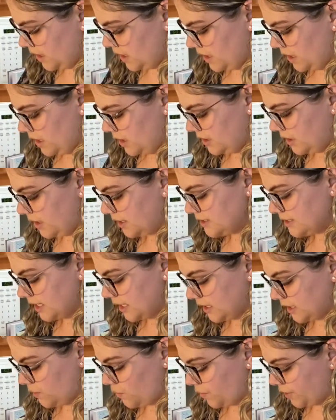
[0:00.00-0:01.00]
Not
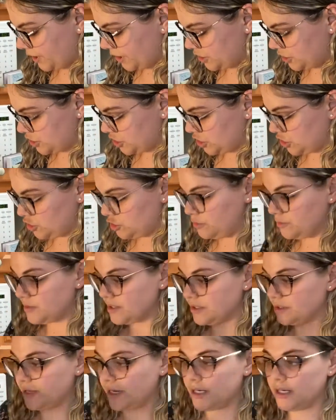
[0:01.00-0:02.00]
exactly 1-inch cubes,
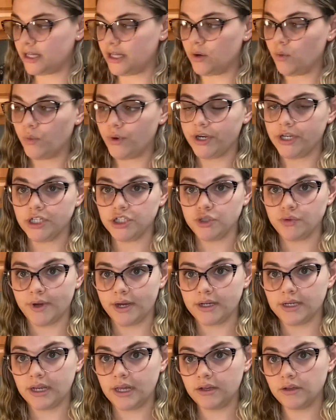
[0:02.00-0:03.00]
they're kind of like 1-inch
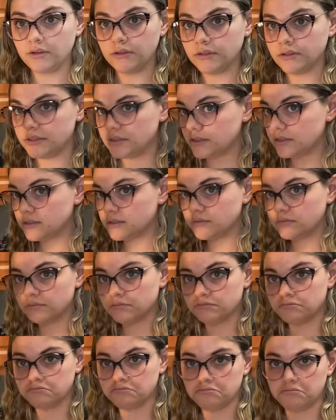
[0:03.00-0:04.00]
rectangles,
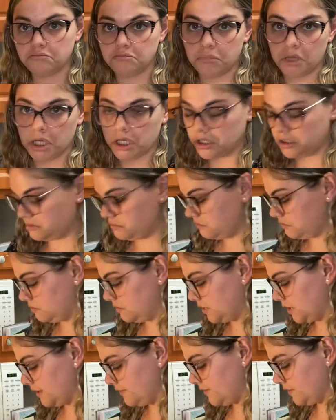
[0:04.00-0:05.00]
but
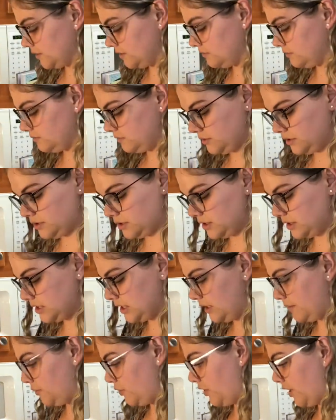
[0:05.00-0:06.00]
whatever, it's the
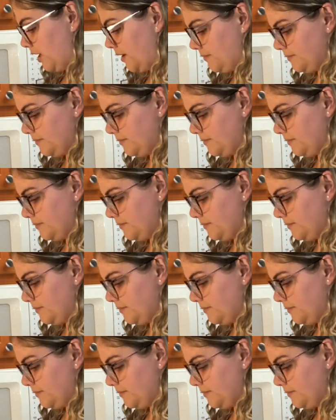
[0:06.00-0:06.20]
same crap.